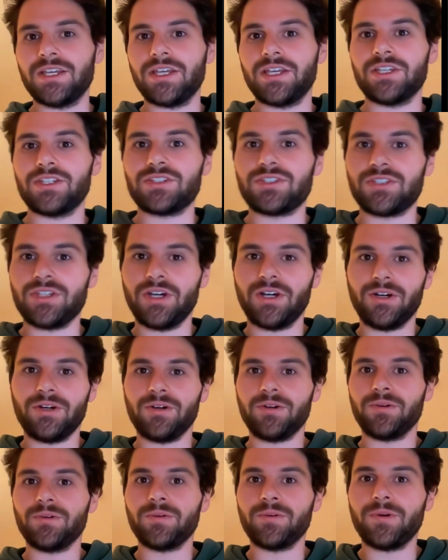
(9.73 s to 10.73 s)

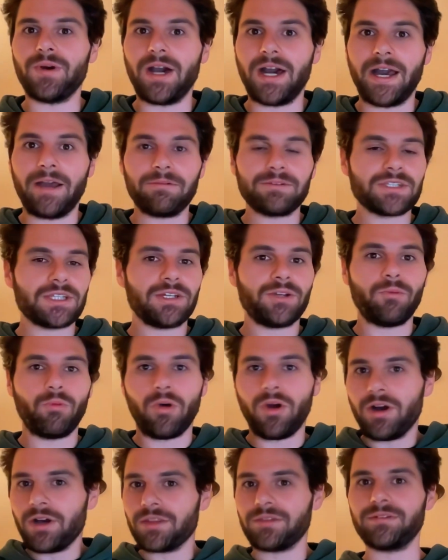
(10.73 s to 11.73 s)
So I was going to
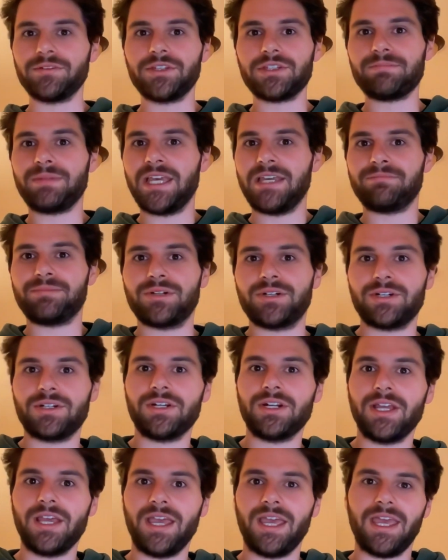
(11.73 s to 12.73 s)
walk through this paper
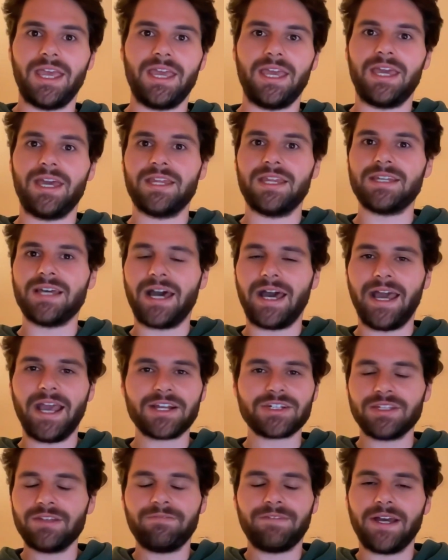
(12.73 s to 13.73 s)
and I
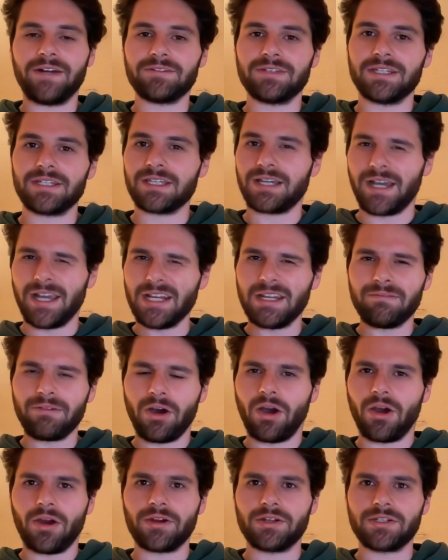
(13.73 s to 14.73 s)
actually found it kind of
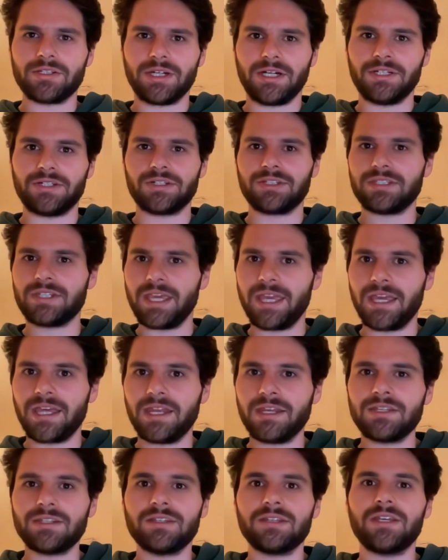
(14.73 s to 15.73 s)
hard to
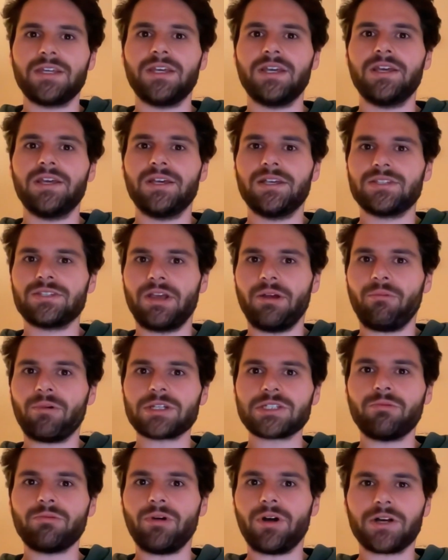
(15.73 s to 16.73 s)
understand. So I want
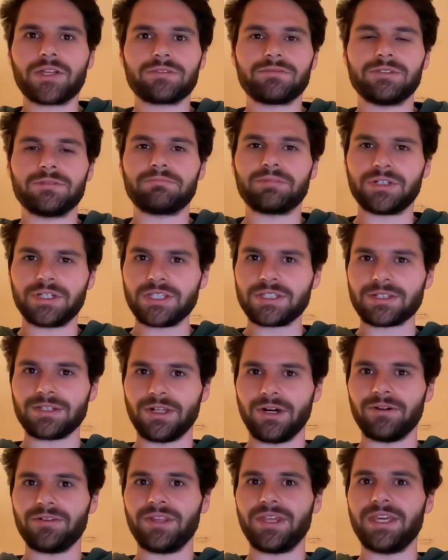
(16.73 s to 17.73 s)
to walk through it pretty
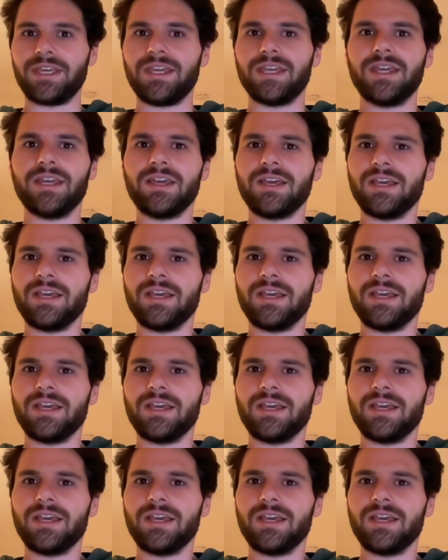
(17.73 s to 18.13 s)
slowly